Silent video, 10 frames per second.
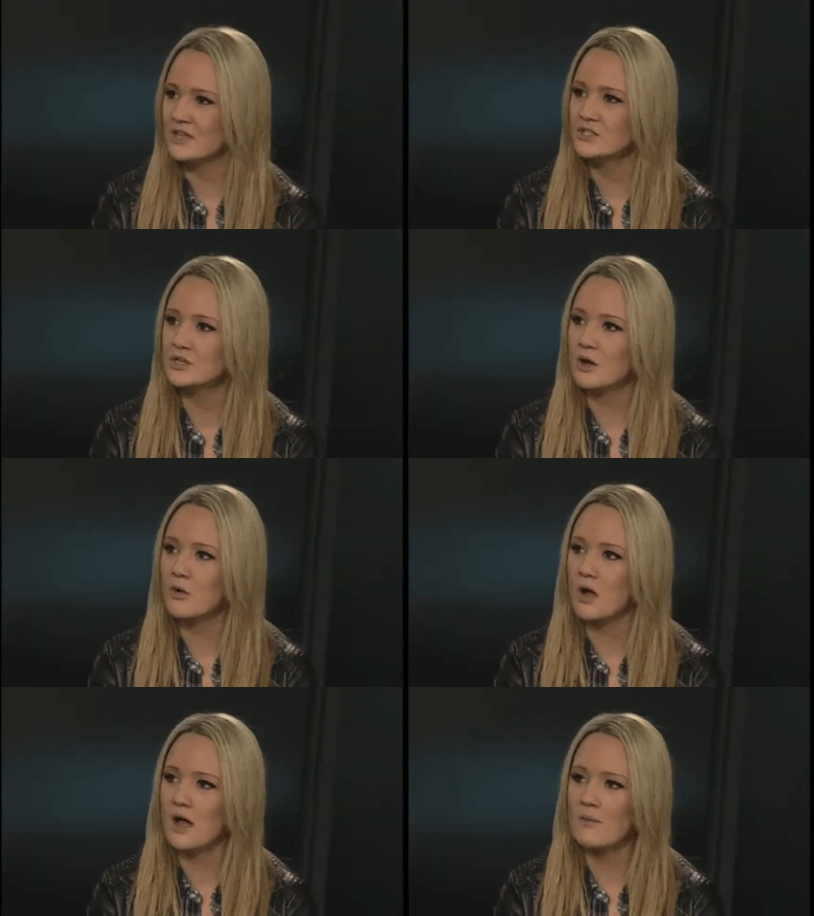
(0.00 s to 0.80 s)

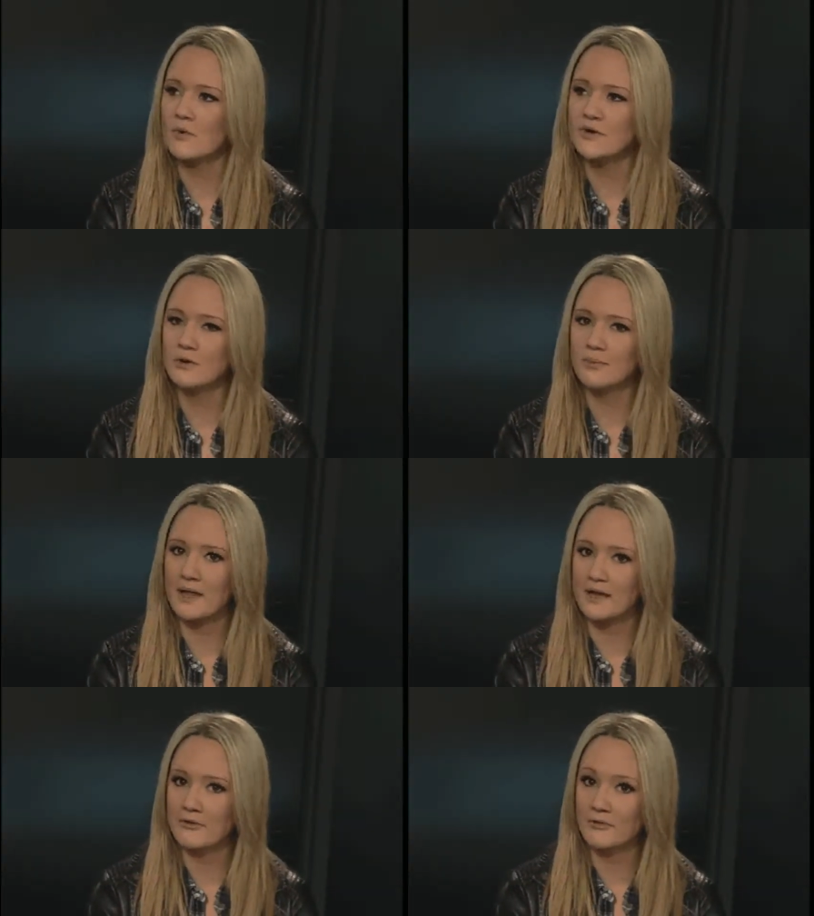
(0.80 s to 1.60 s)
So when you're
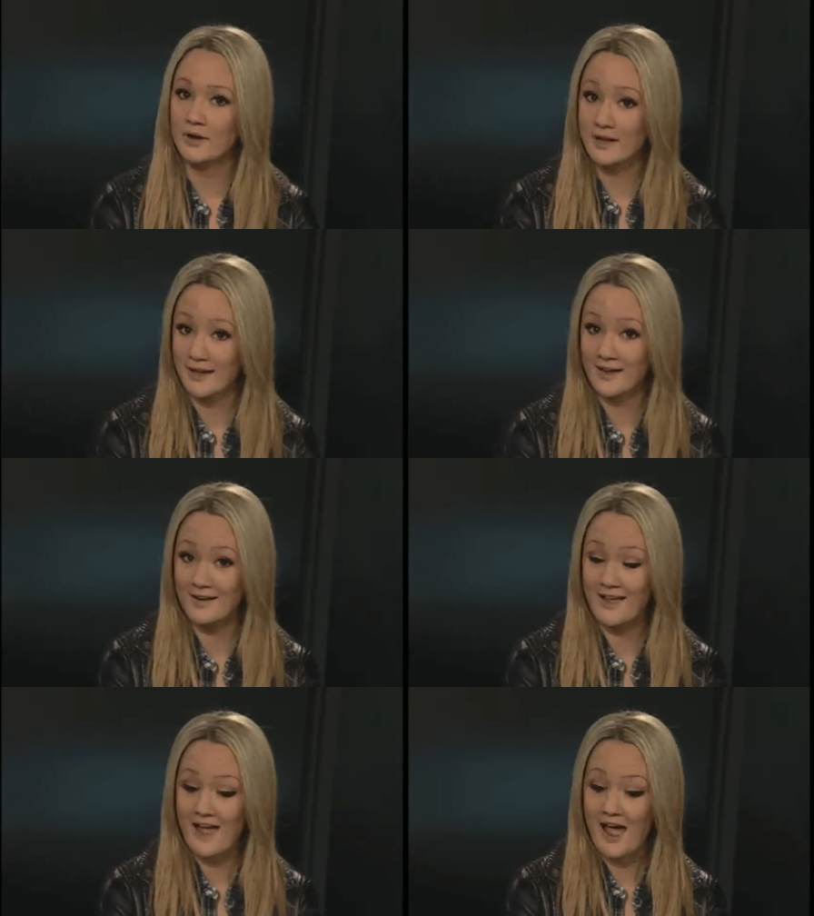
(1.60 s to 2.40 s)
playing cricket,
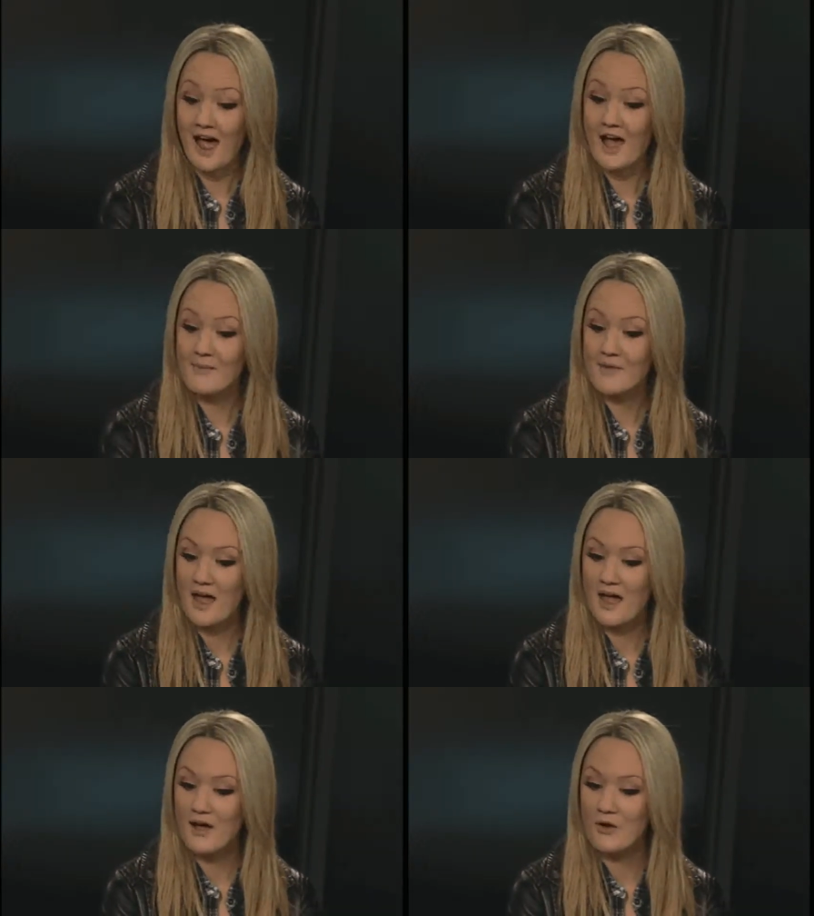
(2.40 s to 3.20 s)

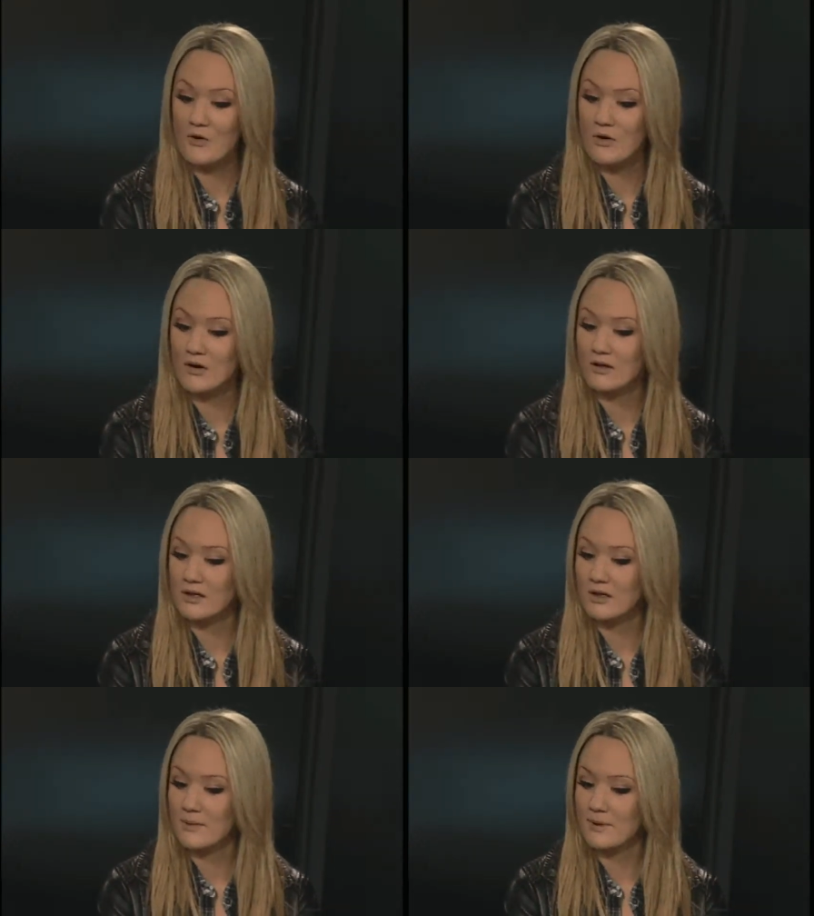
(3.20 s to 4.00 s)
how
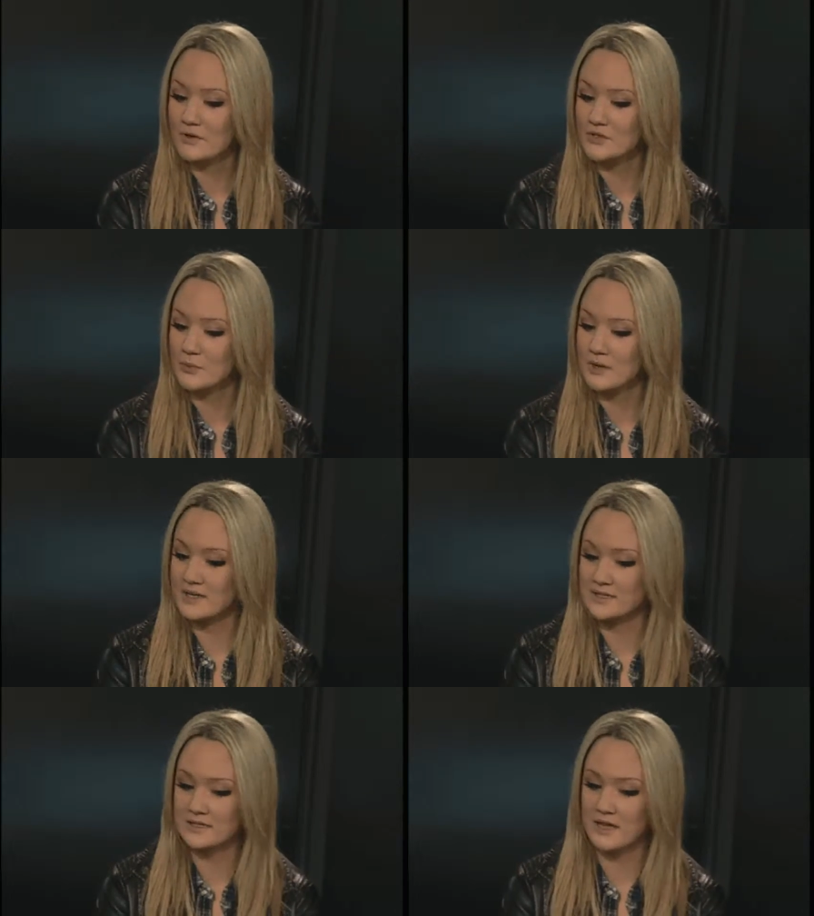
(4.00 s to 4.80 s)
about
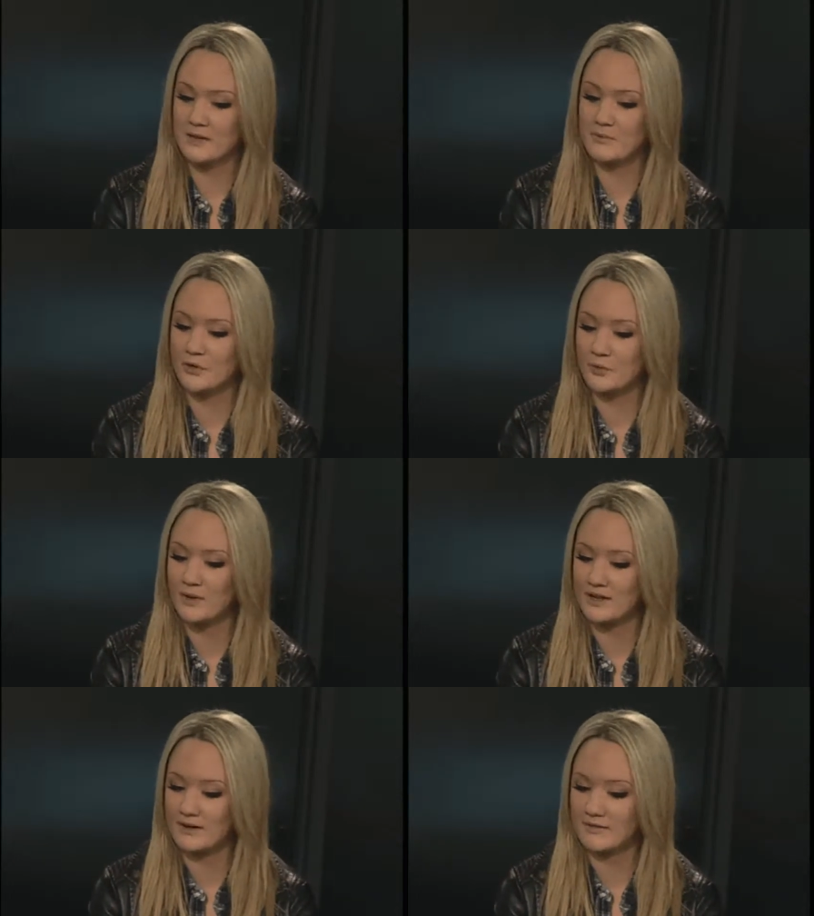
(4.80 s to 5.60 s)
was your
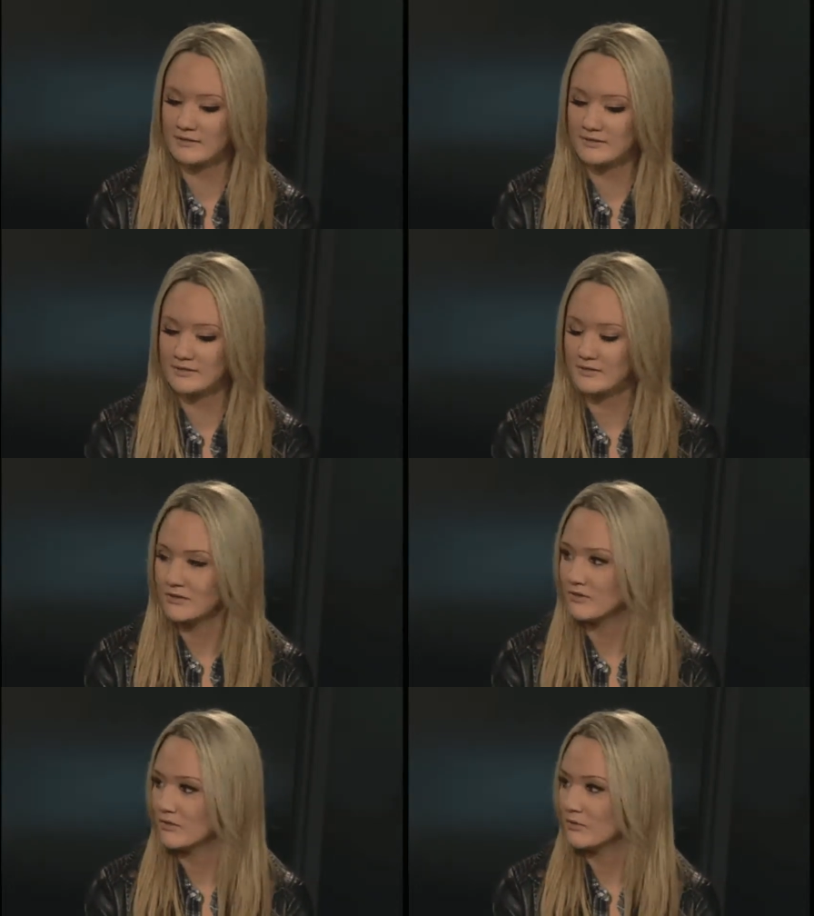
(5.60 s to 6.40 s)
winning
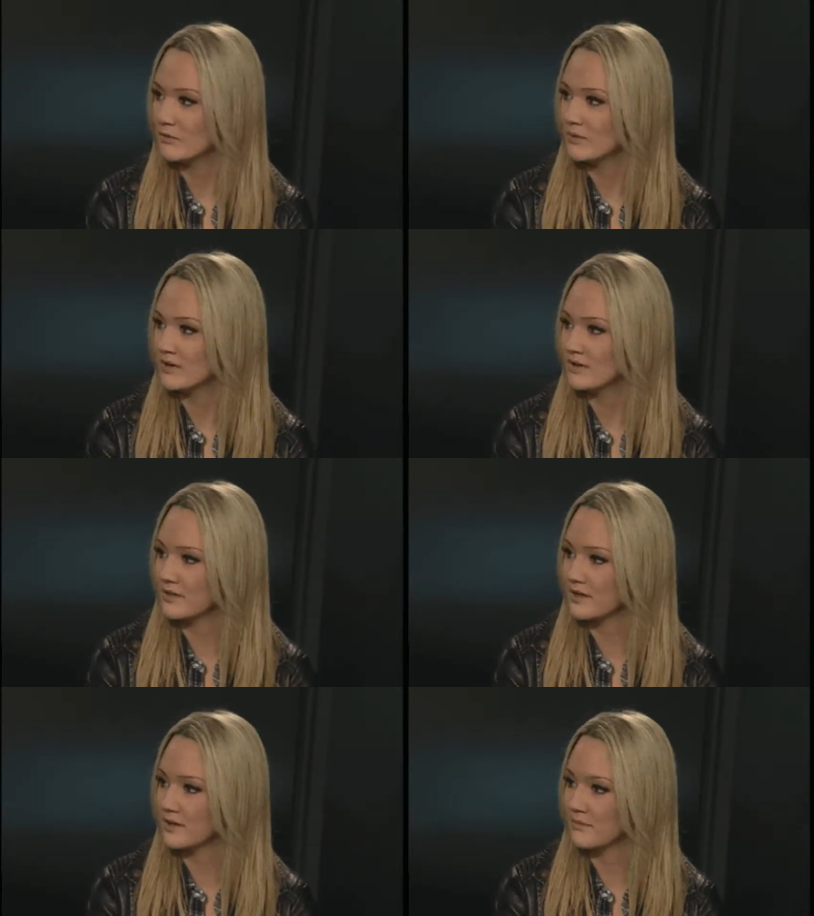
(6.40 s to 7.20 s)
with
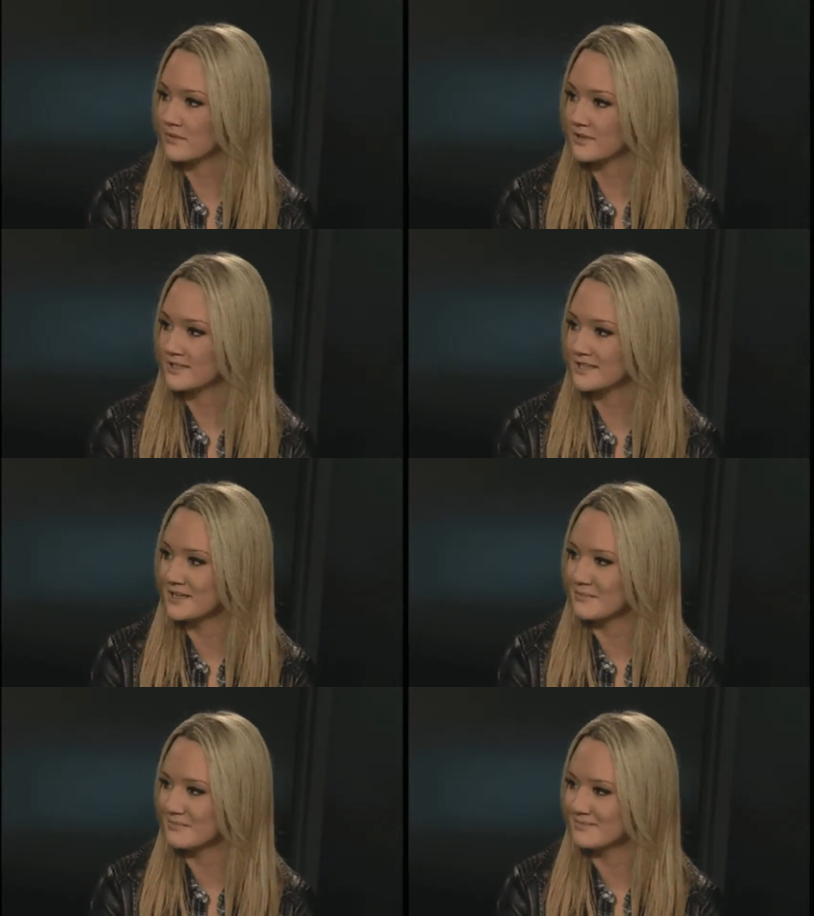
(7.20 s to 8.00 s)
the team?